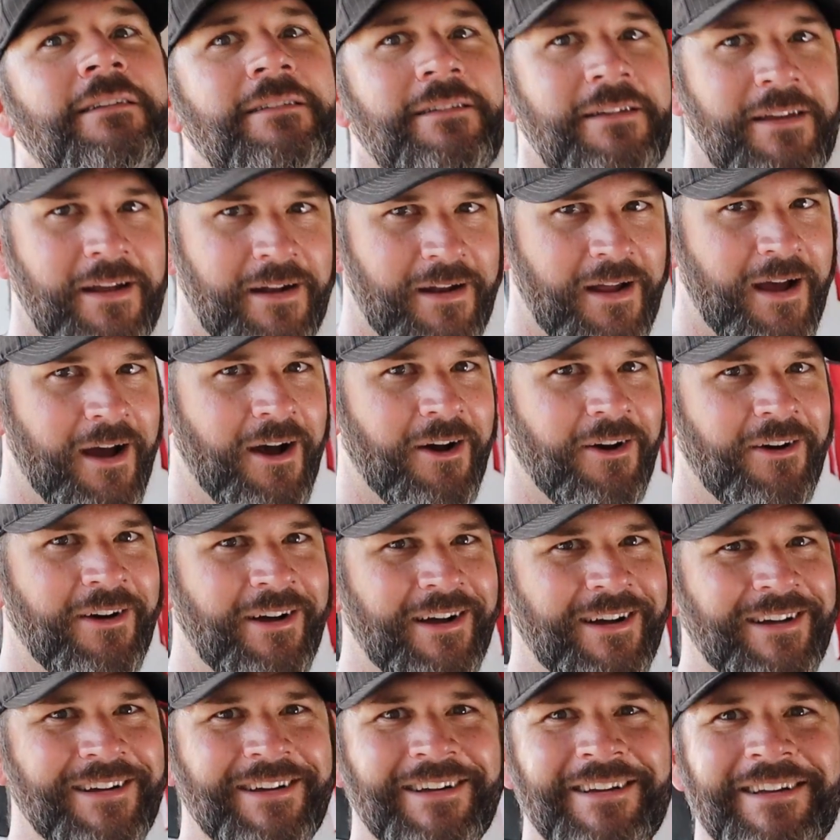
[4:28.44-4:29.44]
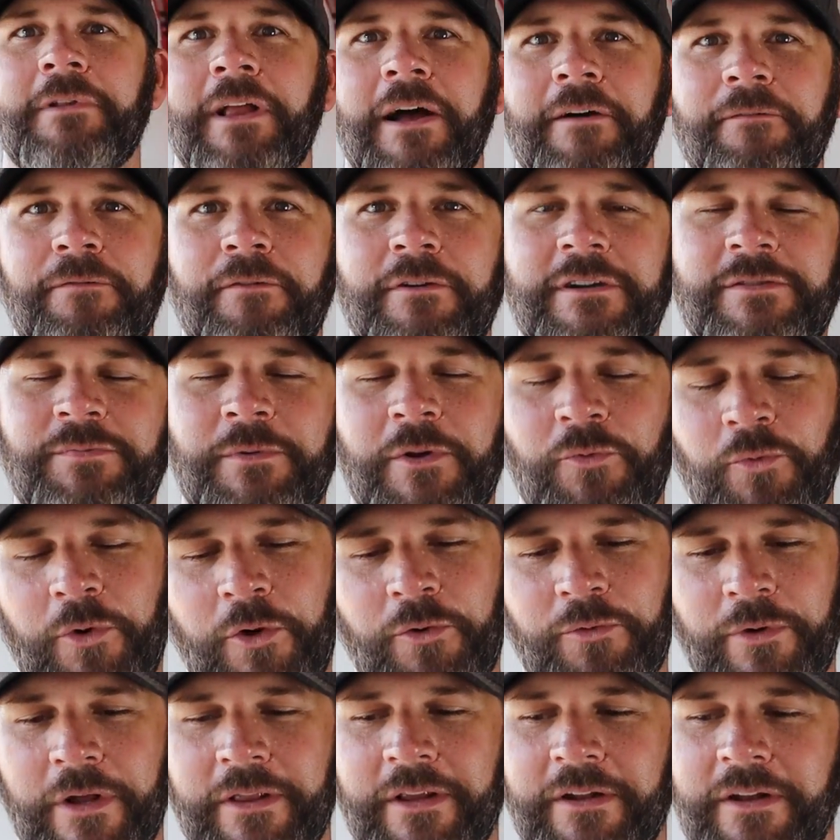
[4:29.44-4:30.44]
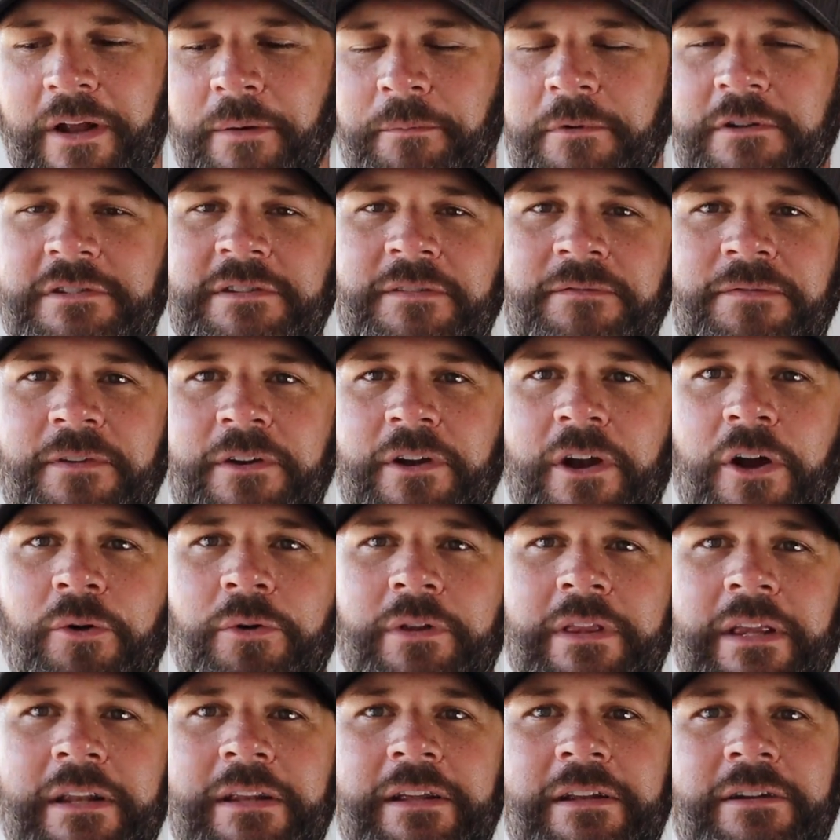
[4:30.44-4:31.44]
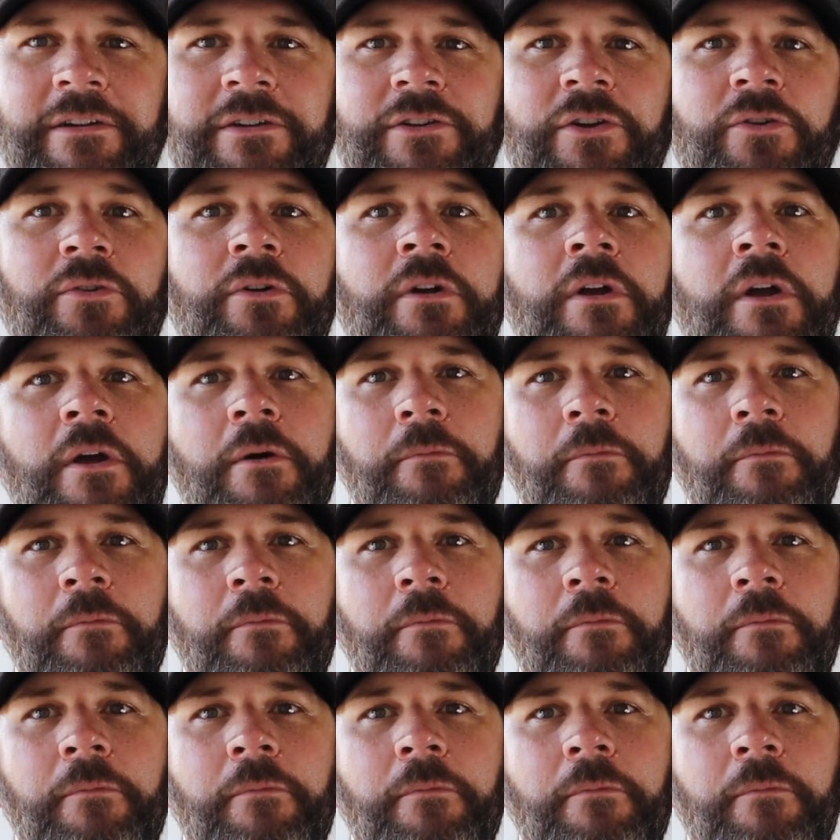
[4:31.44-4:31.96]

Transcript: you know, law enforcement will run the numbers and figure out what they need to do.